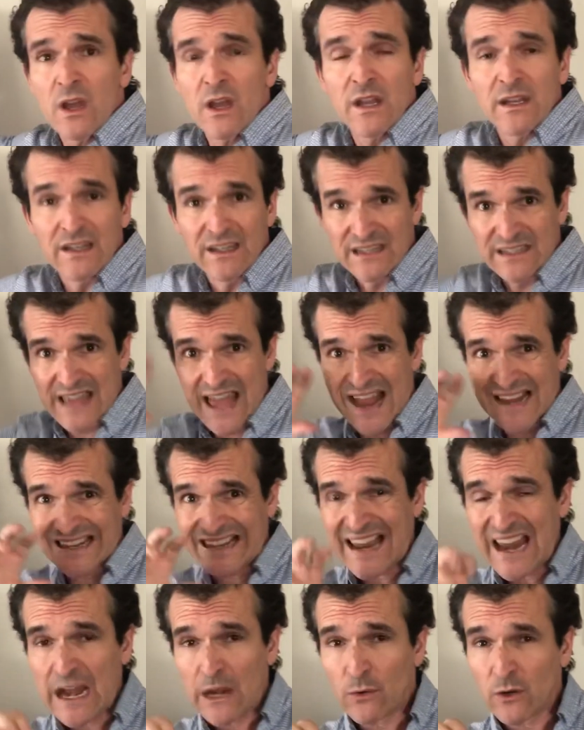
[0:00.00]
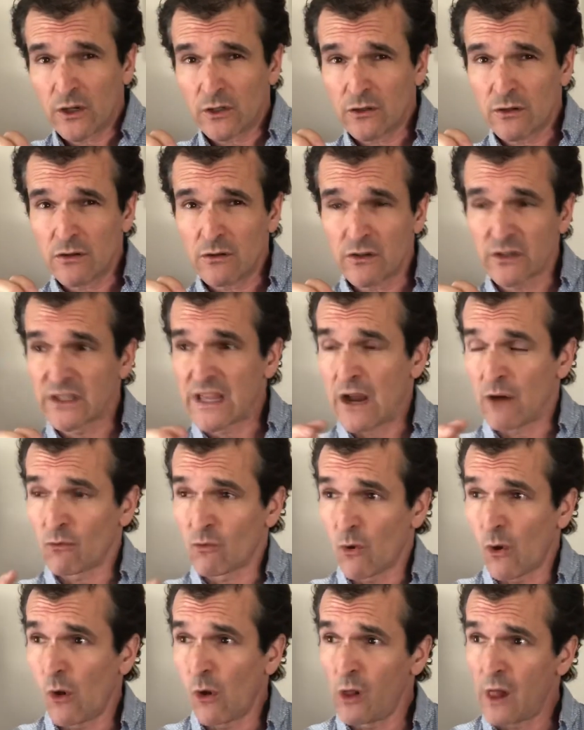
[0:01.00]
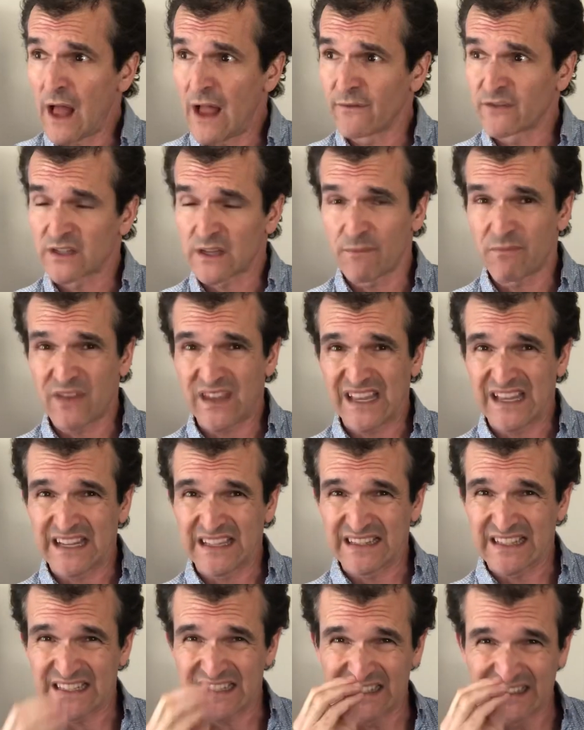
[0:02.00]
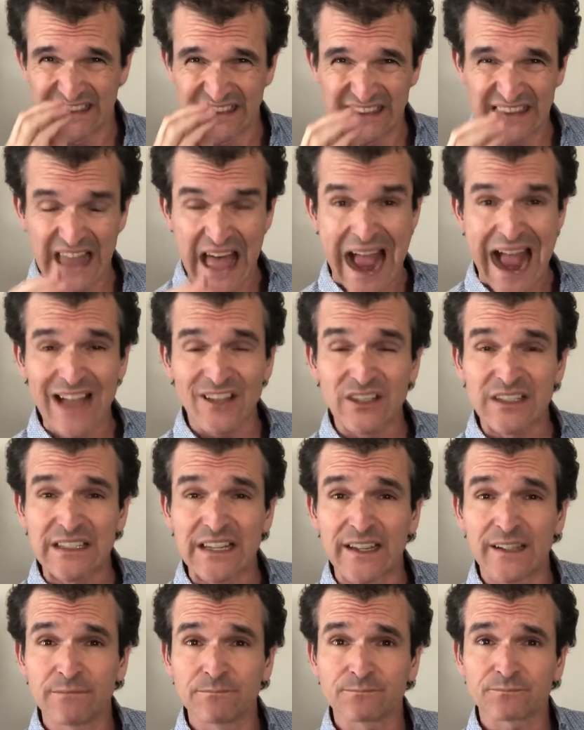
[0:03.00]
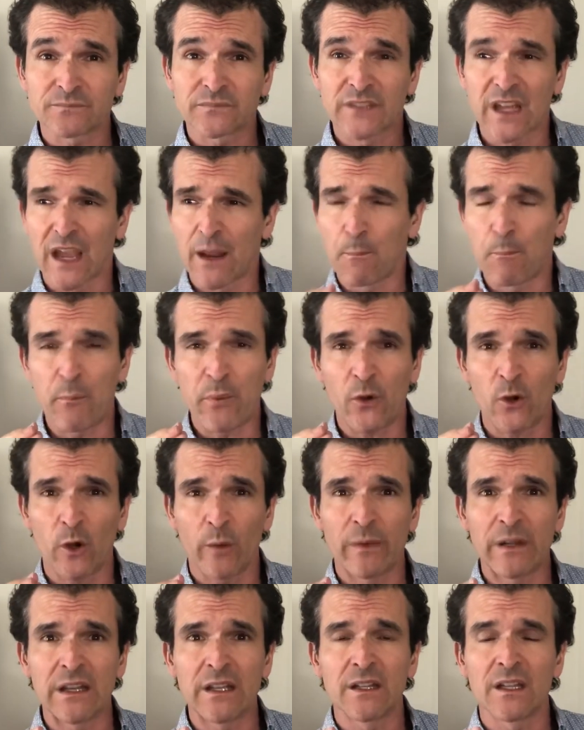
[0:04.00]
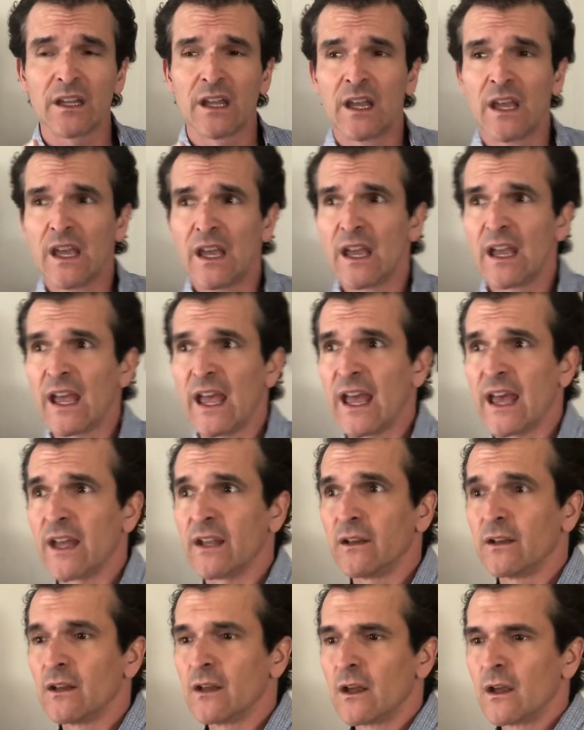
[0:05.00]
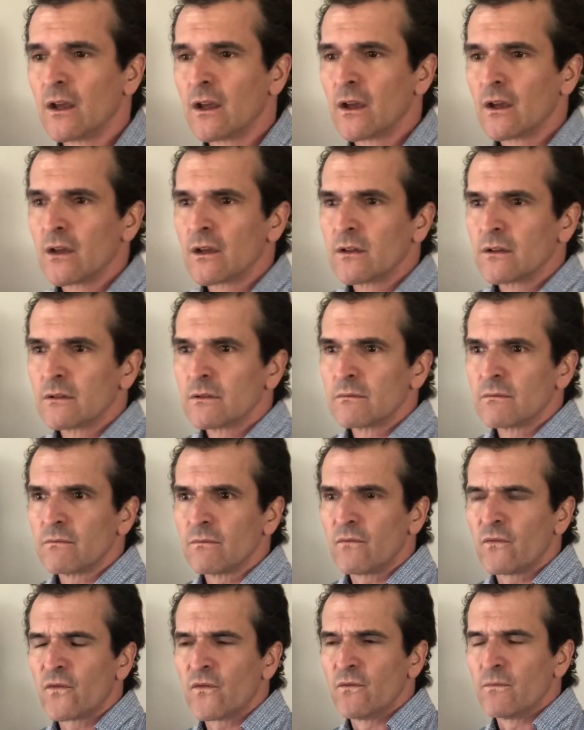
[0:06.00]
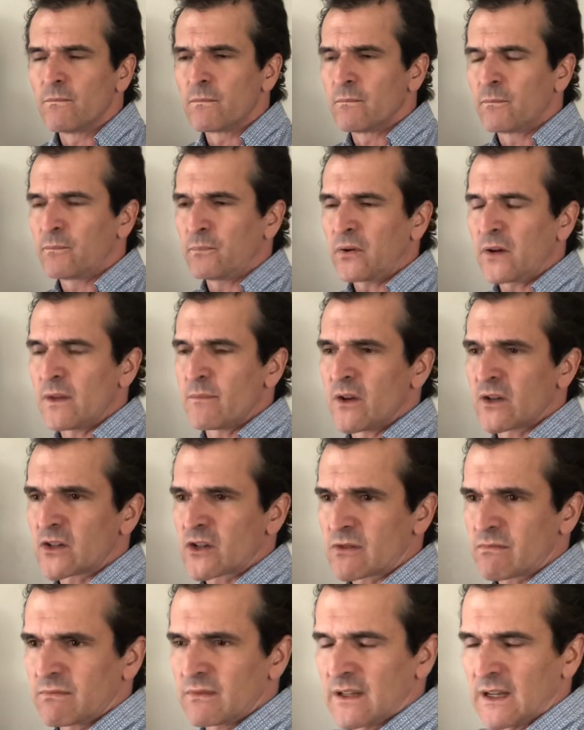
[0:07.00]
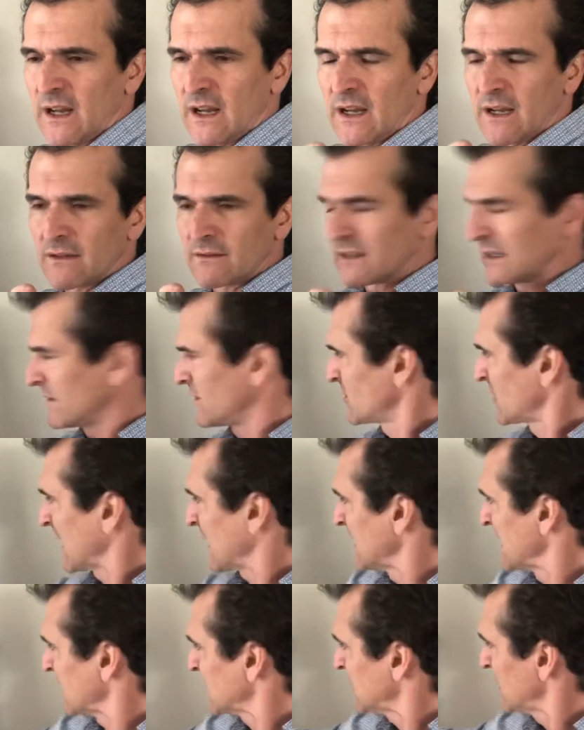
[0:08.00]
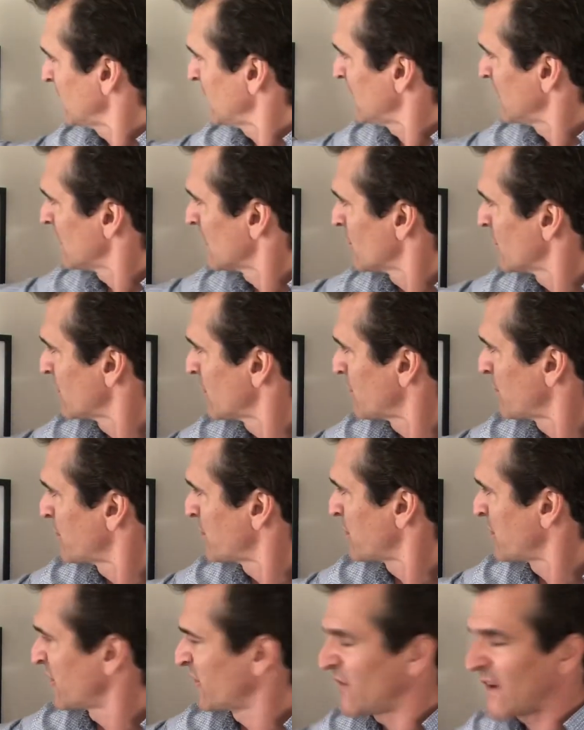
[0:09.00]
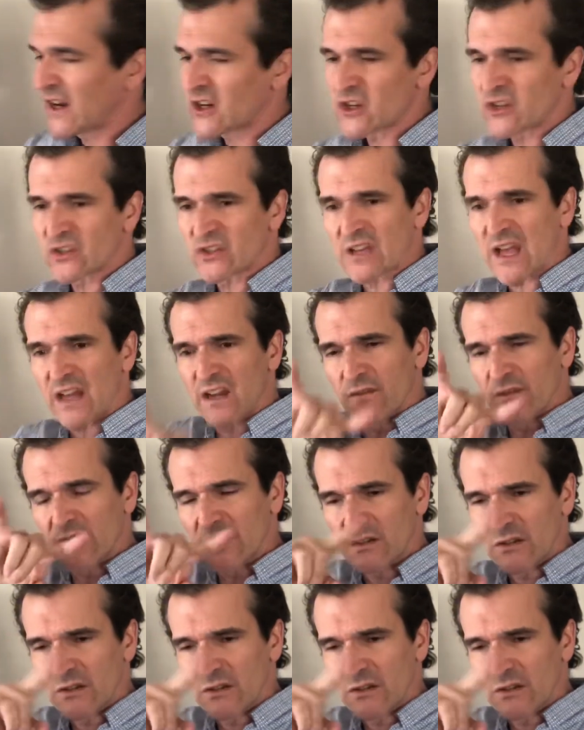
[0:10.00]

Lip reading: Does that character, does that role have something in it that's lasting and permanent and pretty much there's a connectivity there with the perfection side of it.